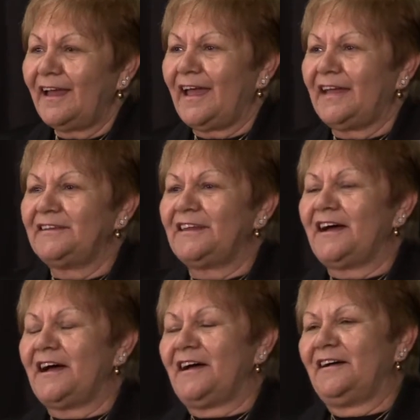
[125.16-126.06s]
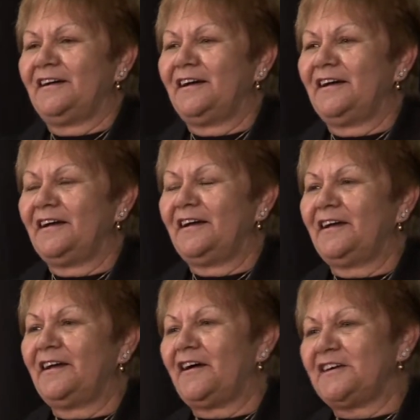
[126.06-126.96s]
And
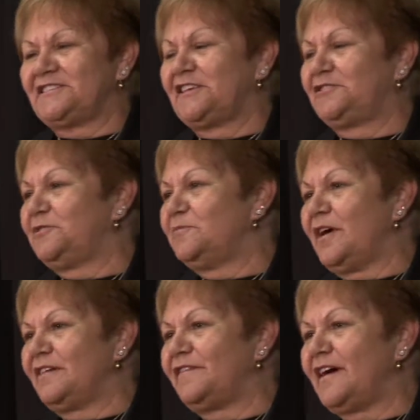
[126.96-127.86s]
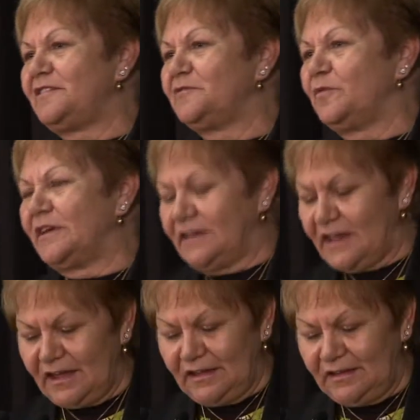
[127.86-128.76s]
I said to my father
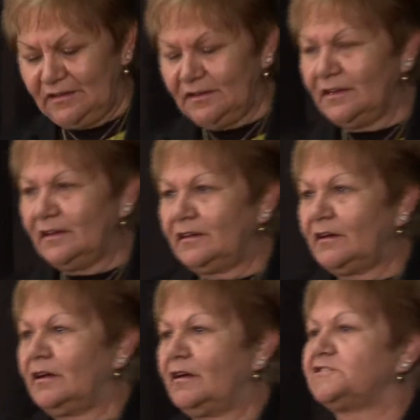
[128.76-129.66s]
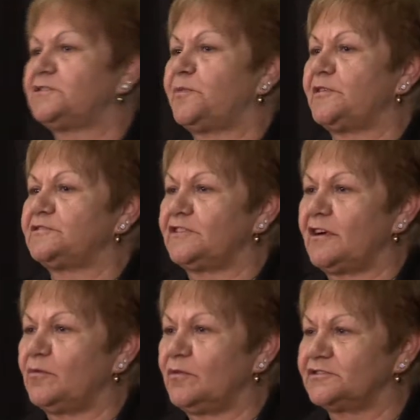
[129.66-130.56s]
one day, I suppose
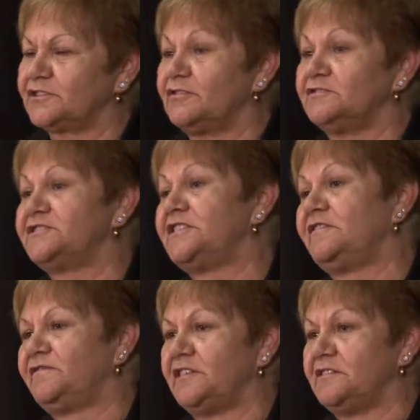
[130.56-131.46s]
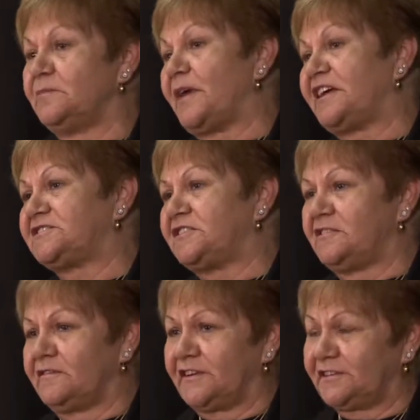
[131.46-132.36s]
I was conceived in the back
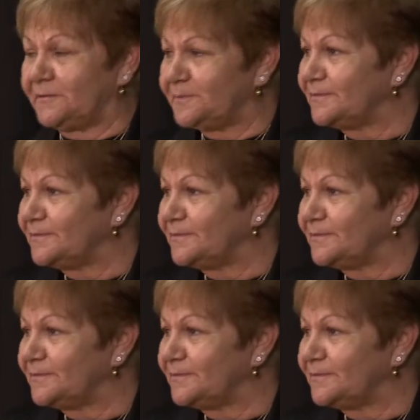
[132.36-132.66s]
seat of it.